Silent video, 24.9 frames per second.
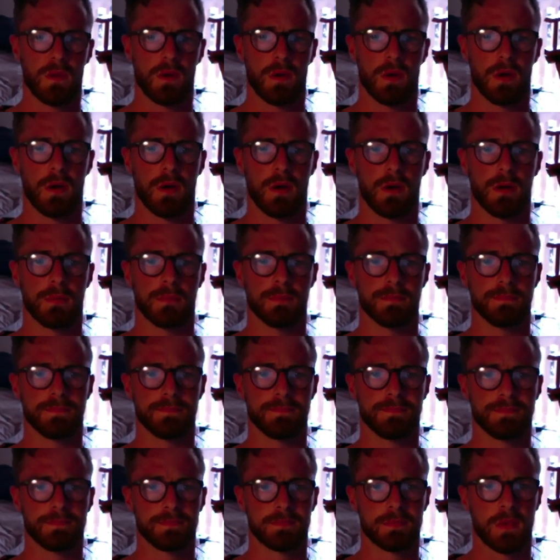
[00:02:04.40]
Um,
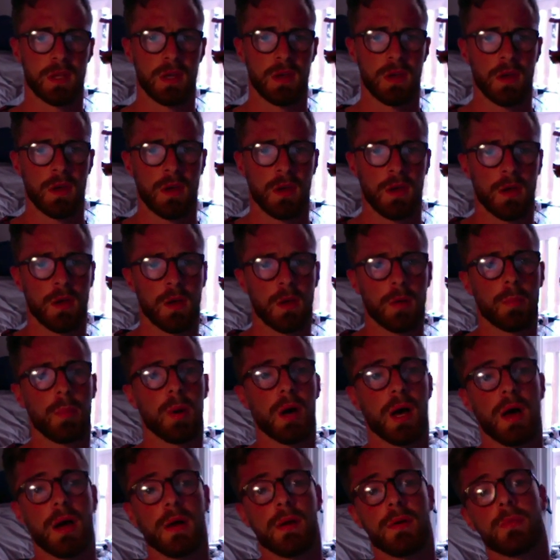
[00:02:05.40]

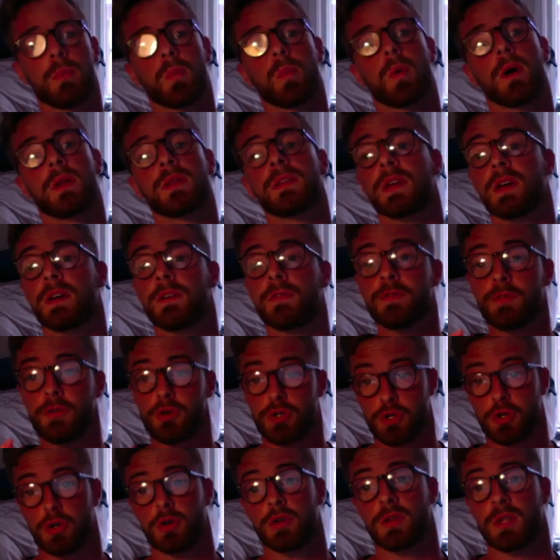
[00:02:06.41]
but one thing for
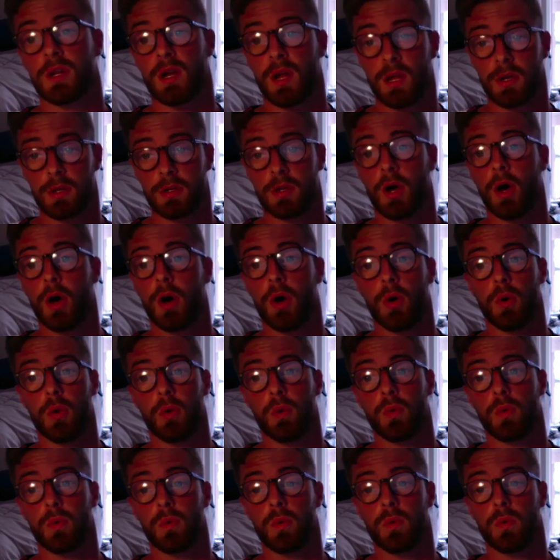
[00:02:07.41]
sure that I
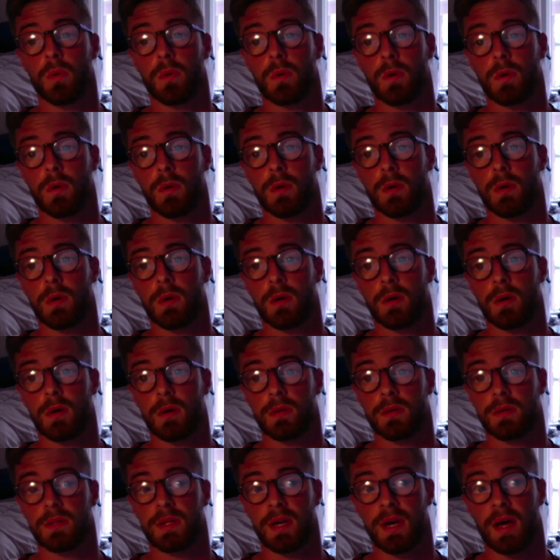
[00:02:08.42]
know
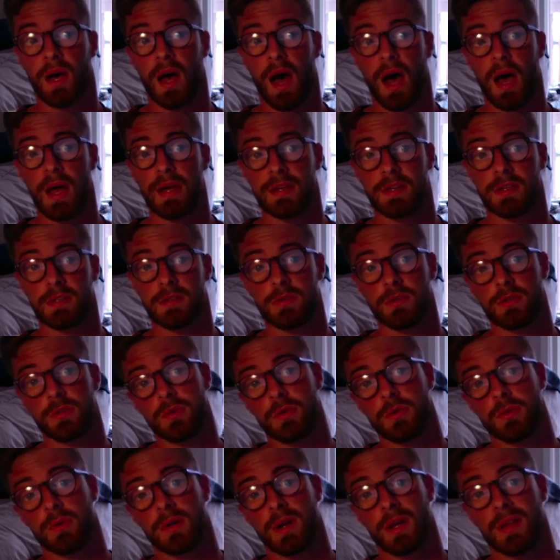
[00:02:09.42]
that I can
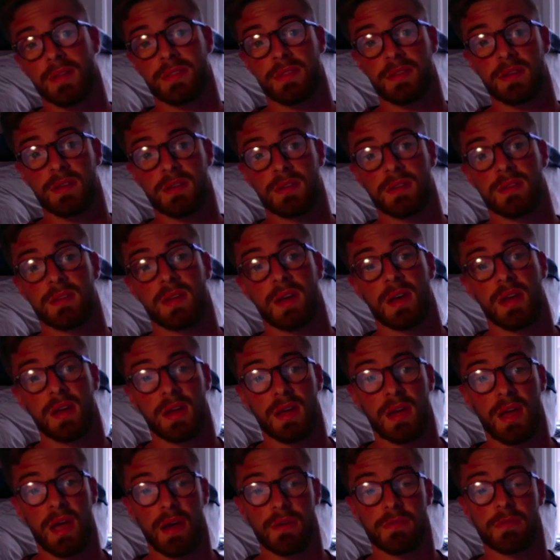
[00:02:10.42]
do, and I think that
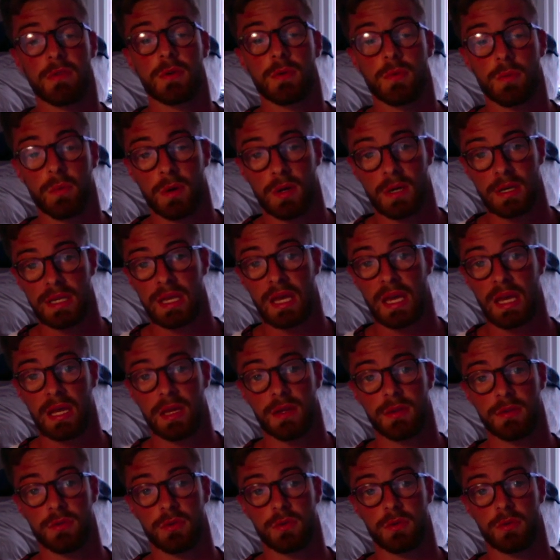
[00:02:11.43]
everyone
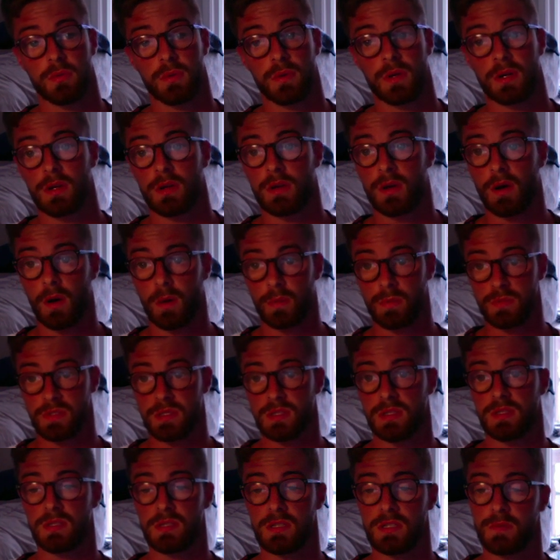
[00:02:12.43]
can do when it comes
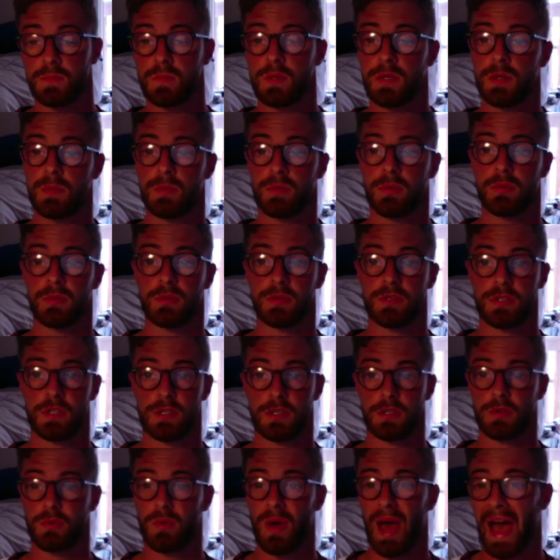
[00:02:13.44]
to these people, is
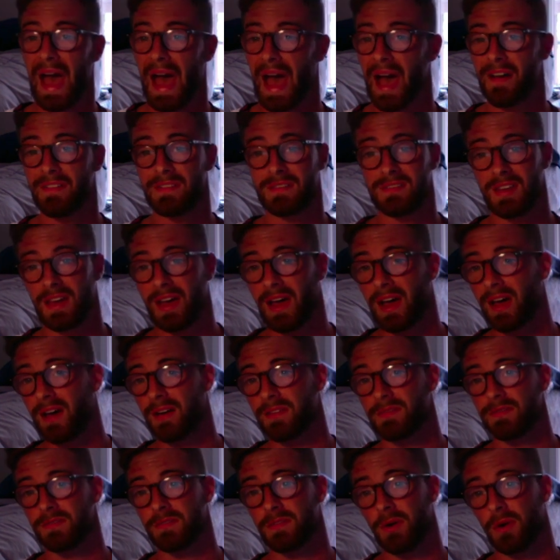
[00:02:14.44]
like you have to
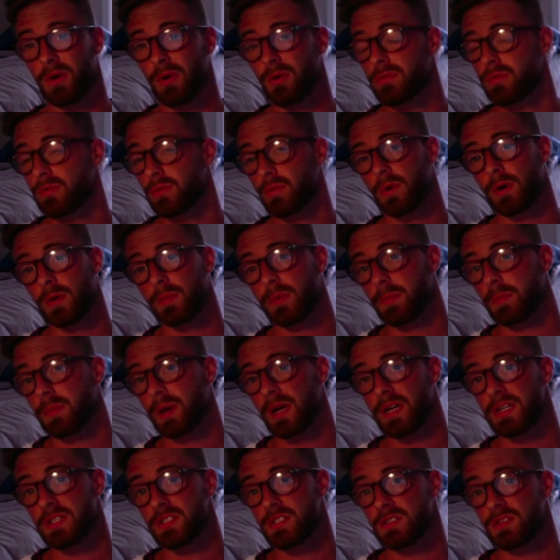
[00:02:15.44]
have overwhelming
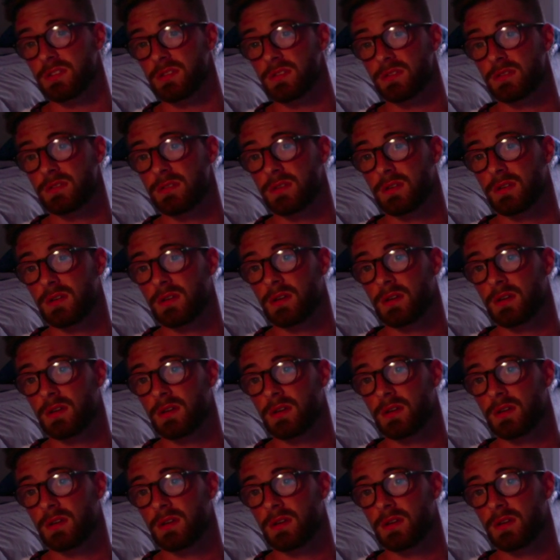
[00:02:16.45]
patience